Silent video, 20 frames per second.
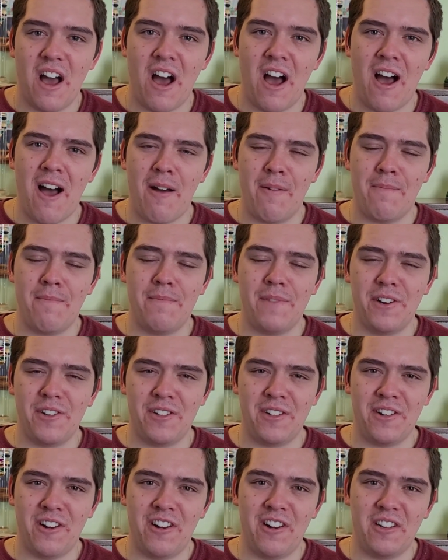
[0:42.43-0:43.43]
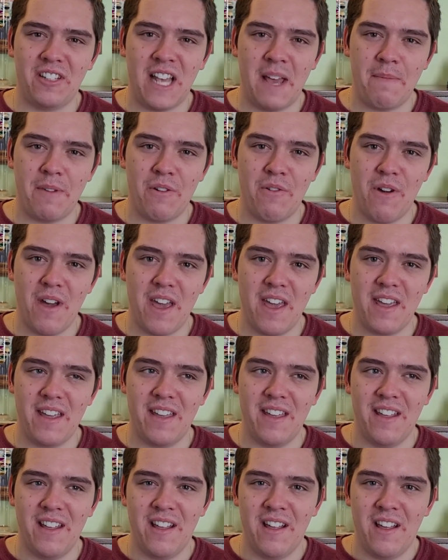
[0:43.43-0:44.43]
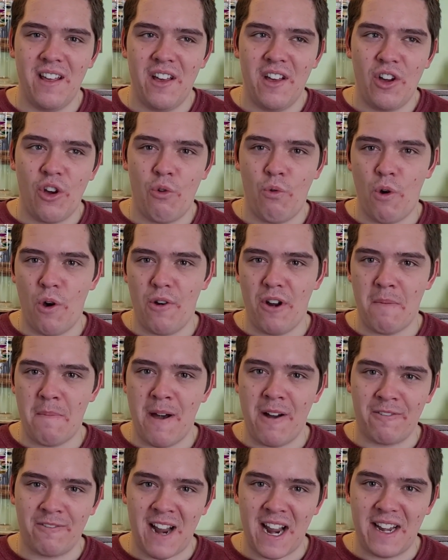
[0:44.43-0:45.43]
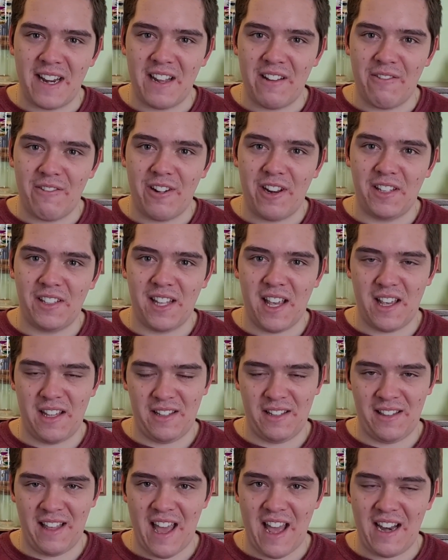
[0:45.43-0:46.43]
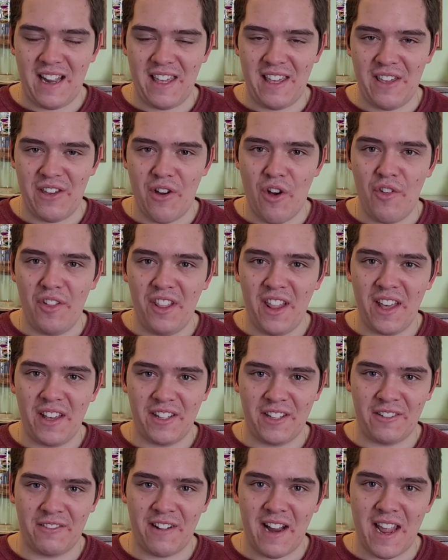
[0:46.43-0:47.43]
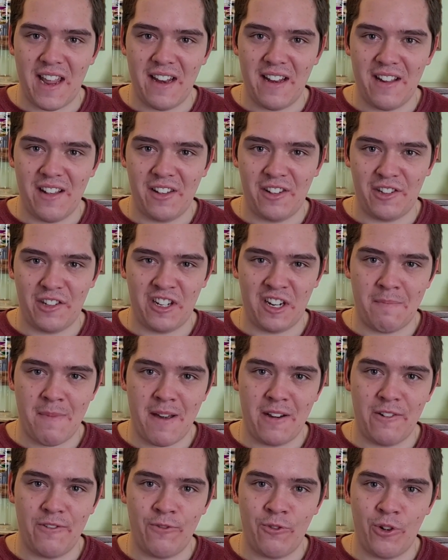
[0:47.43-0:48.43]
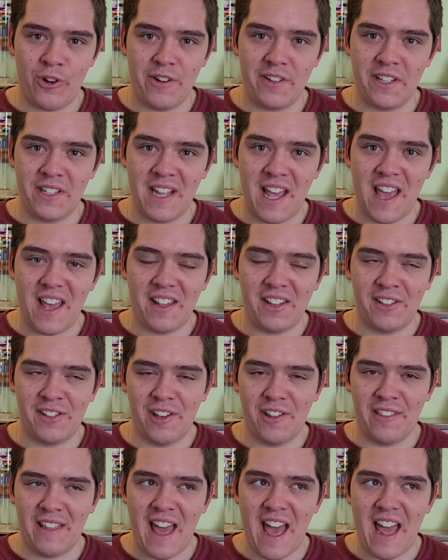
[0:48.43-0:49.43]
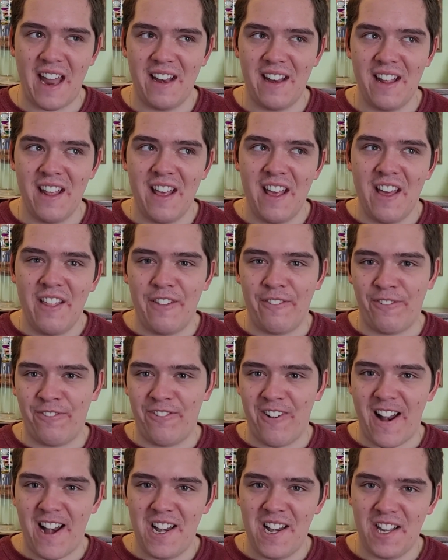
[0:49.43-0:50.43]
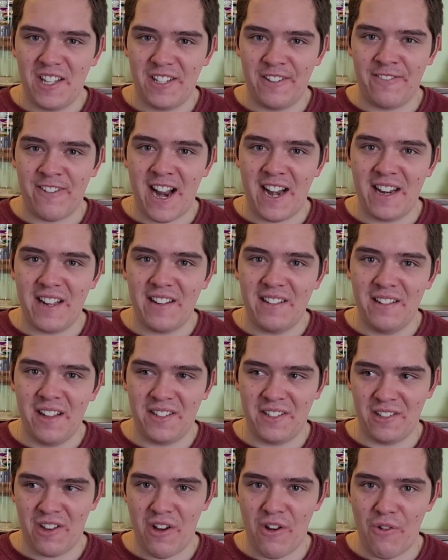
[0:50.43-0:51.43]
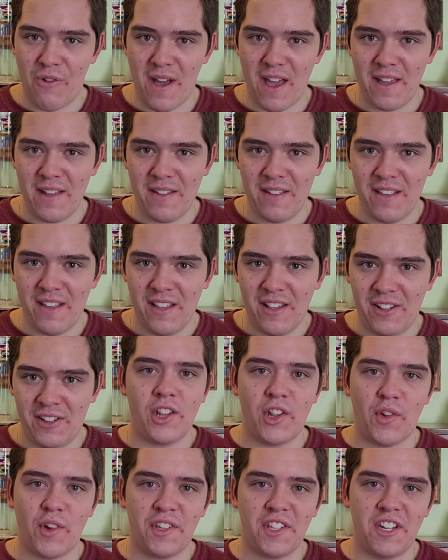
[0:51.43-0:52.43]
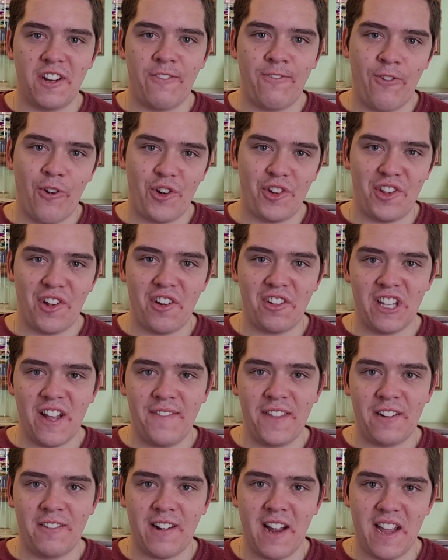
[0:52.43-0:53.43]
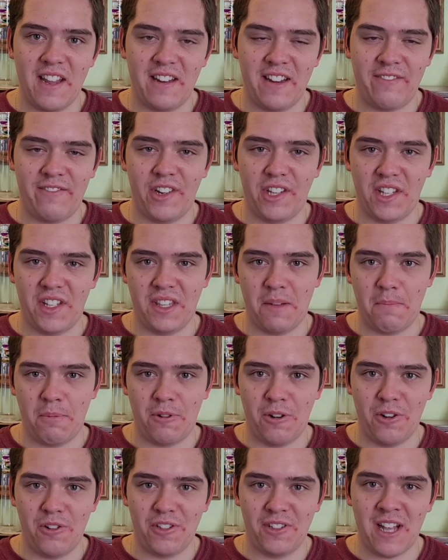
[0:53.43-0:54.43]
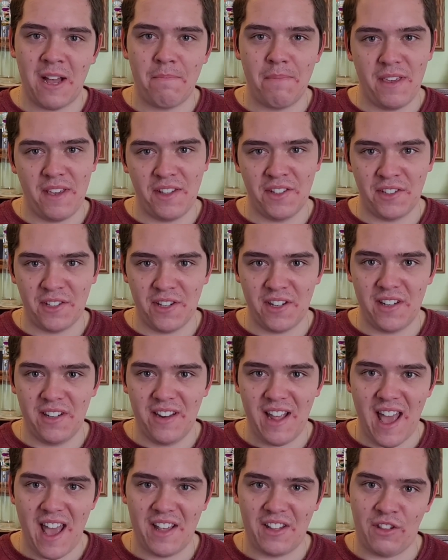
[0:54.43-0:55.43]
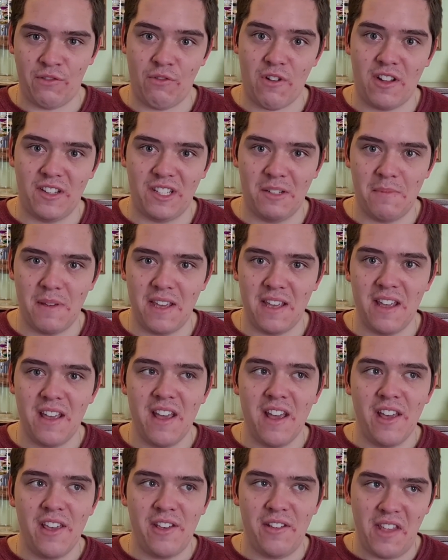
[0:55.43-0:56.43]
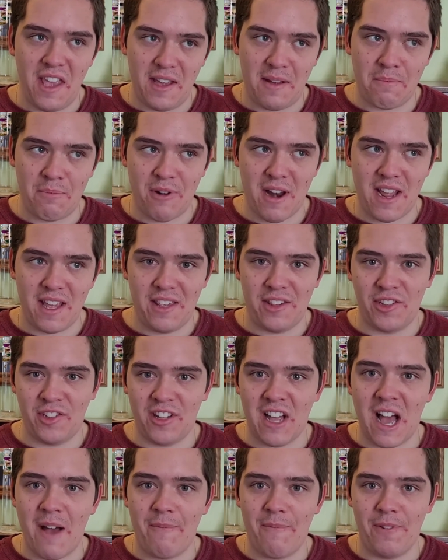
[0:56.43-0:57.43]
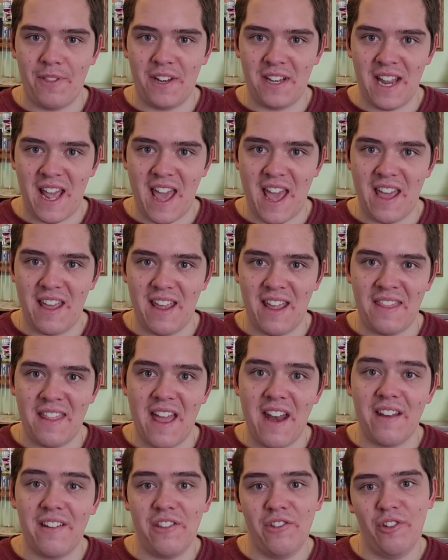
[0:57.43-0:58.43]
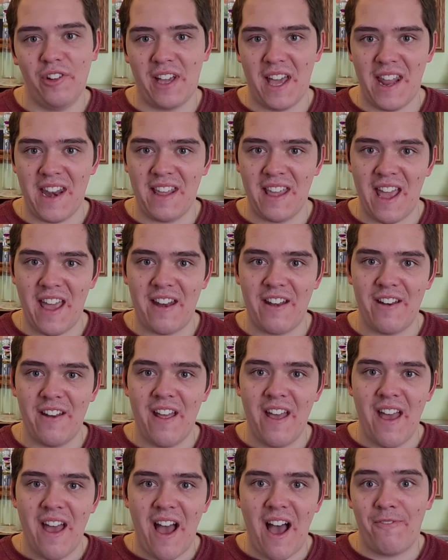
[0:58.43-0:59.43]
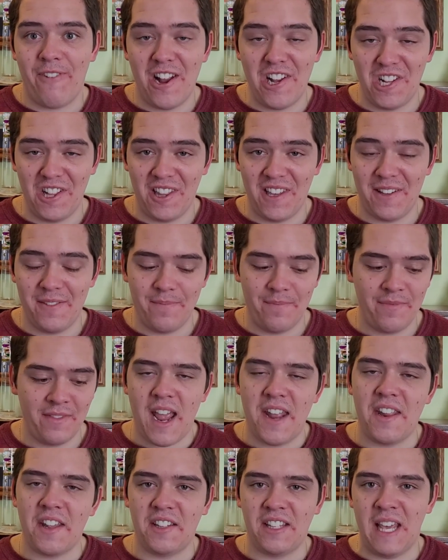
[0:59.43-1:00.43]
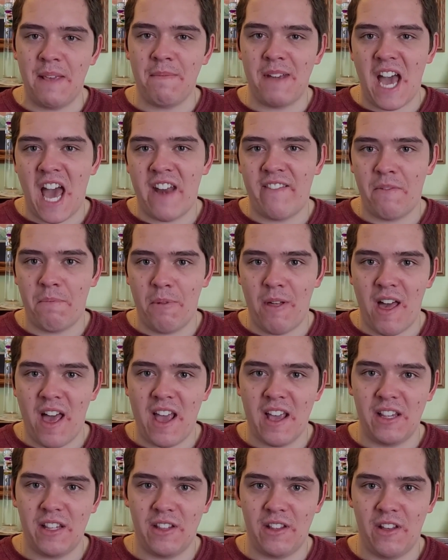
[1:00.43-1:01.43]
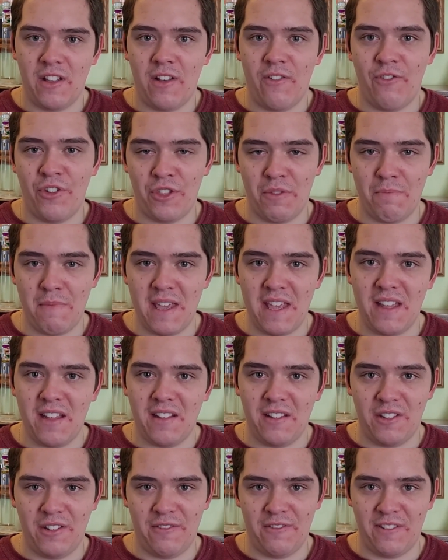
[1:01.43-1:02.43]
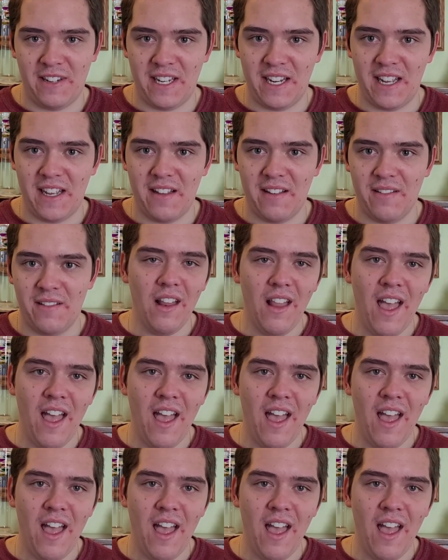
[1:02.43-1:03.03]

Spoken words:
There's an Ernest Hemingway quote about writing where he says that he only likes to write a certain amount of words a day so that the freshness of writing doesn't go away. So instead of forcing yourself to write and risking the prose not being as good as you want it to be, you take a break, you stop for the day, and then you look at it again freshly. And the same kind of applies with me to reading.